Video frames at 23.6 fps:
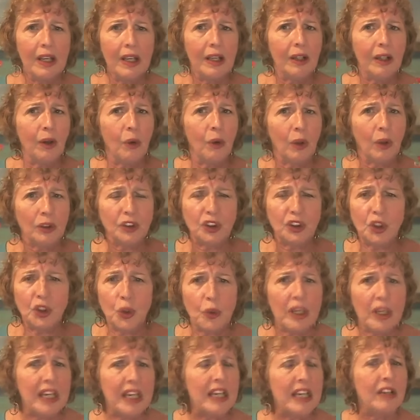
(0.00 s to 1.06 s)
or
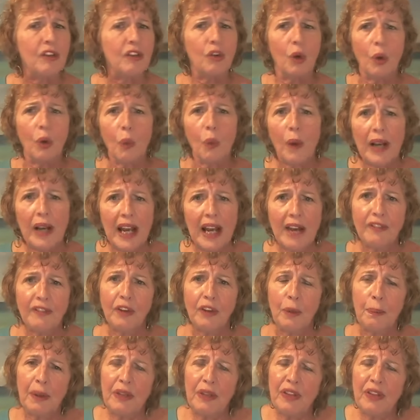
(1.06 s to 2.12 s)
shootings or whatever,
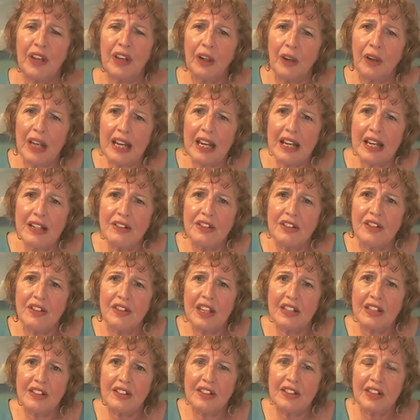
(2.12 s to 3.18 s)
but there is
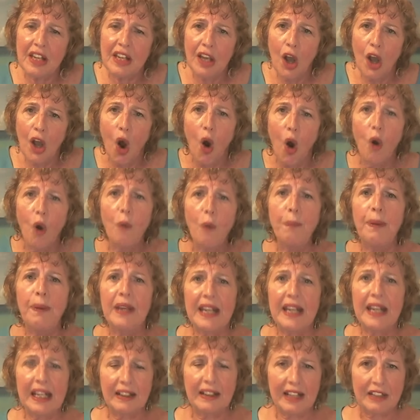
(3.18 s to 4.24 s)
this
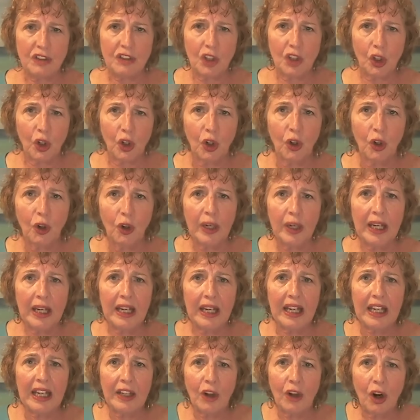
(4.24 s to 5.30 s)
opening that's occurring
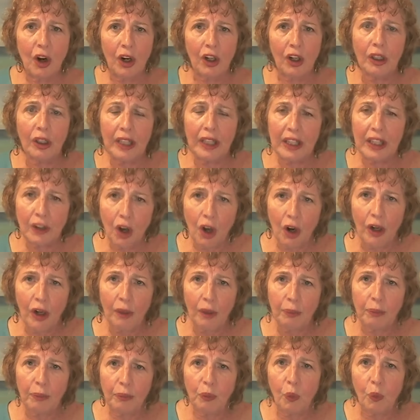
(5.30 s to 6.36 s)
in
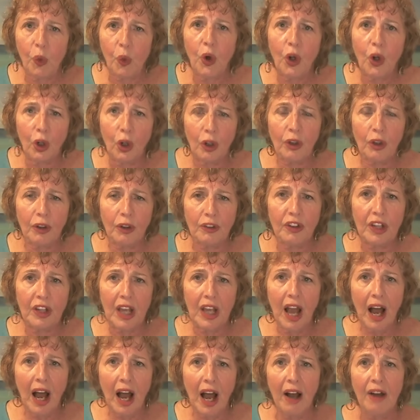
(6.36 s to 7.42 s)
our world
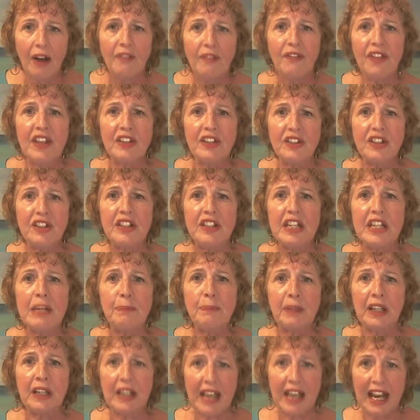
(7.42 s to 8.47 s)
of this deep
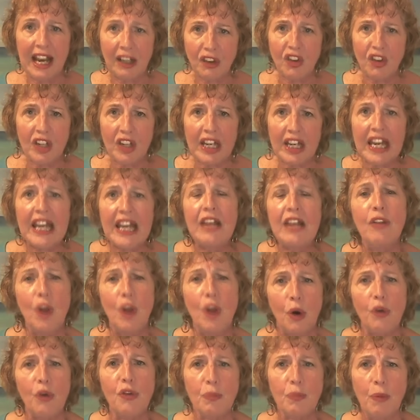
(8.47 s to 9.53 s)
connection in
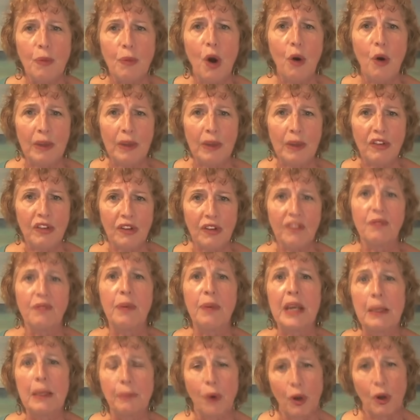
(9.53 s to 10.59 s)
those moments of
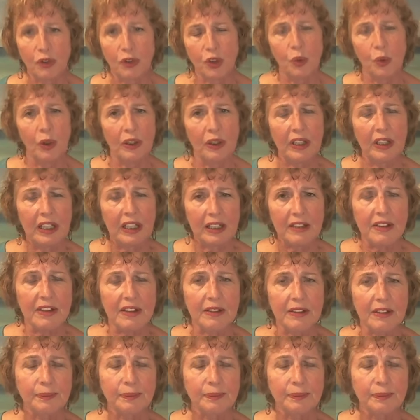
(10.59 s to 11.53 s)
being brought to our knees.